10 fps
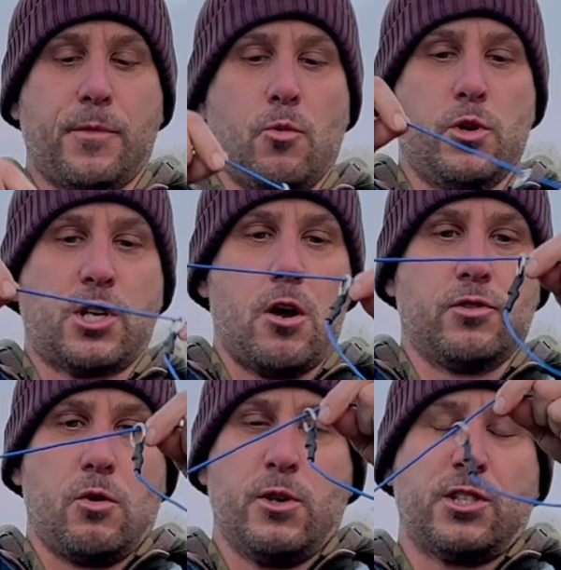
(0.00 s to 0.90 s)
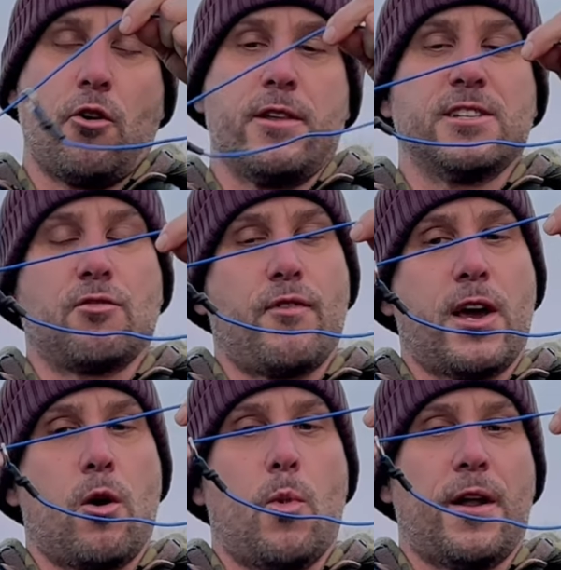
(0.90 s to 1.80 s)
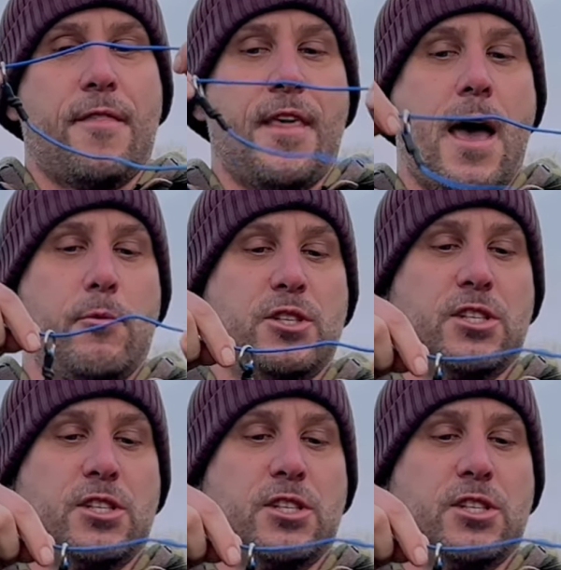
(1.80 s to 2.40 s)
which goes, which, sorry, there's a ring at one end there, which is